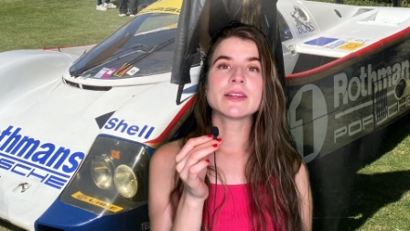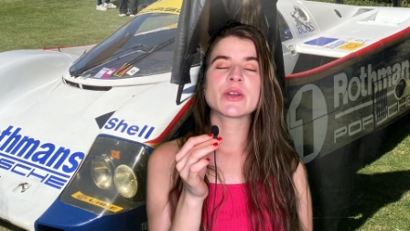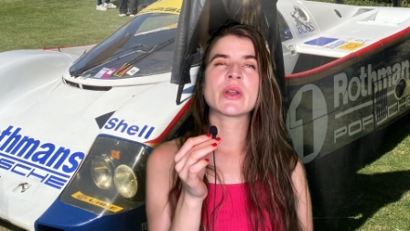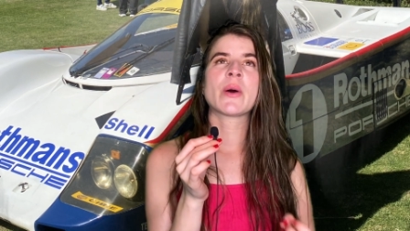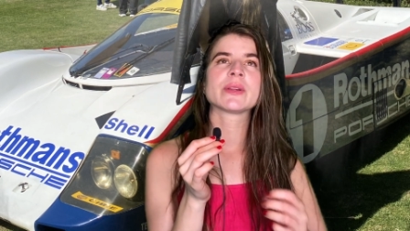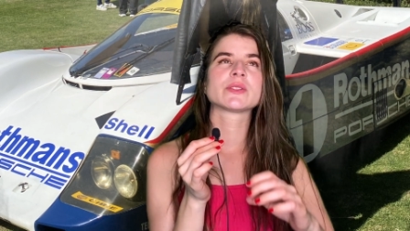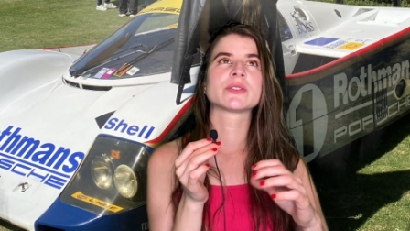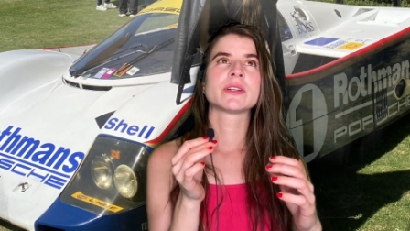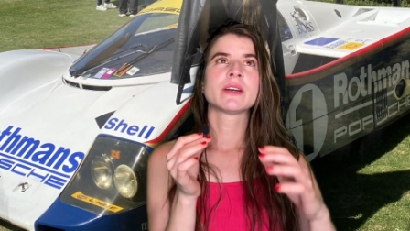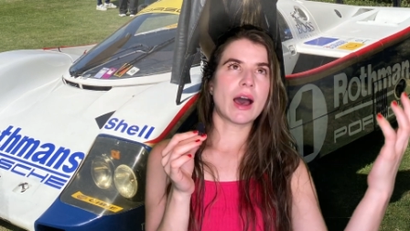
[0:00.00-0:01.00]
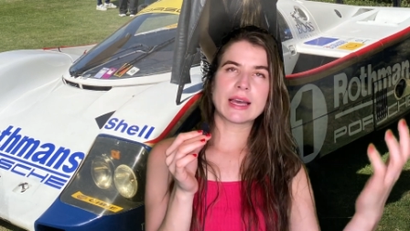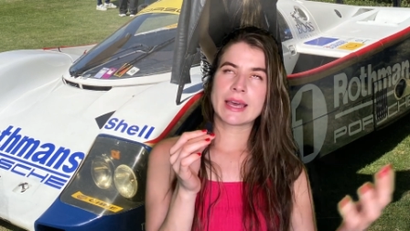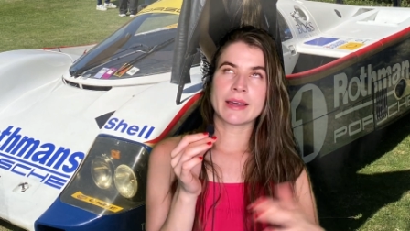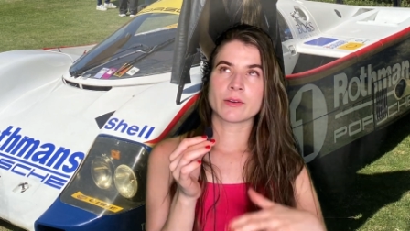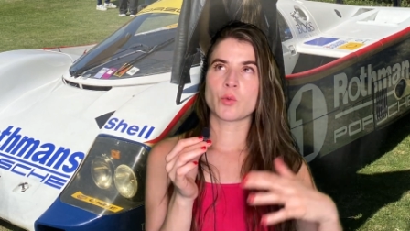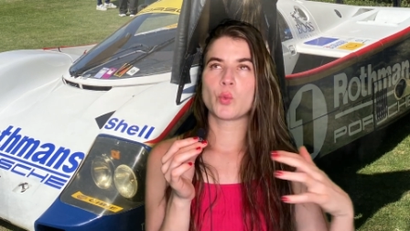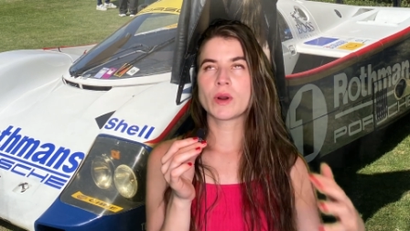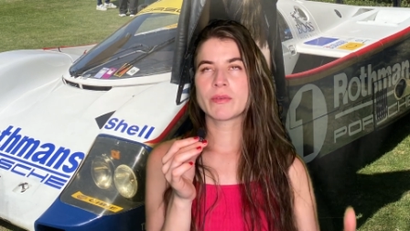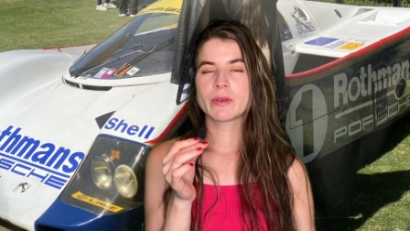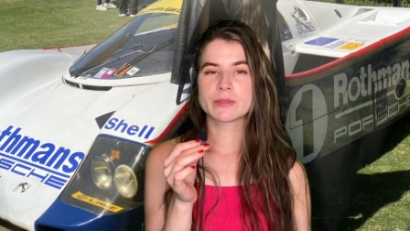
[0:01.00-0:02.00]
You know, it's, again, one
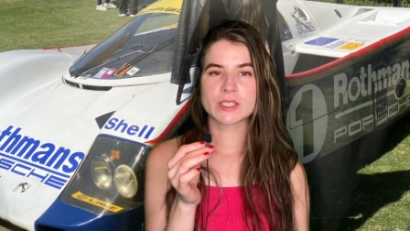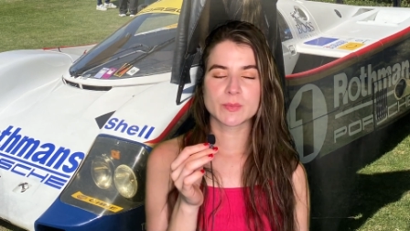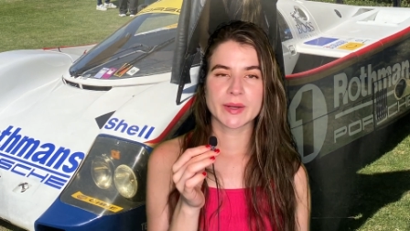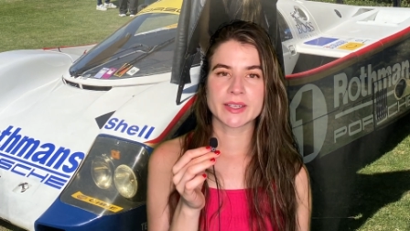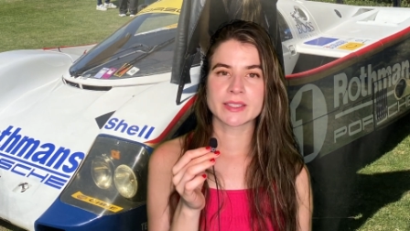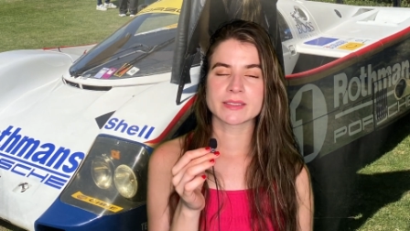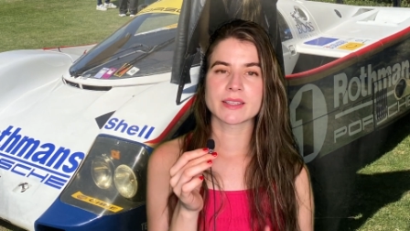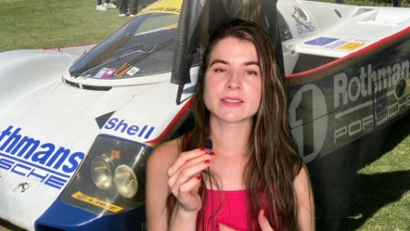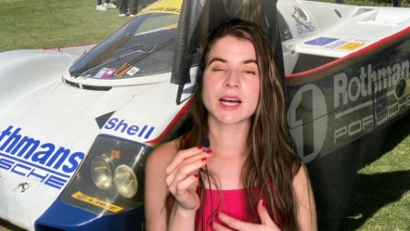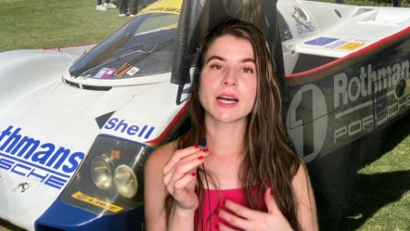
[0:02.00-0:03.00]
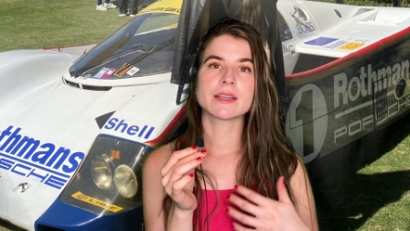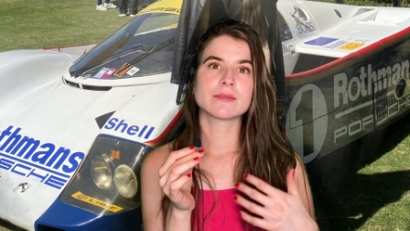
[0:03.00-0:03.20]
of those experiences that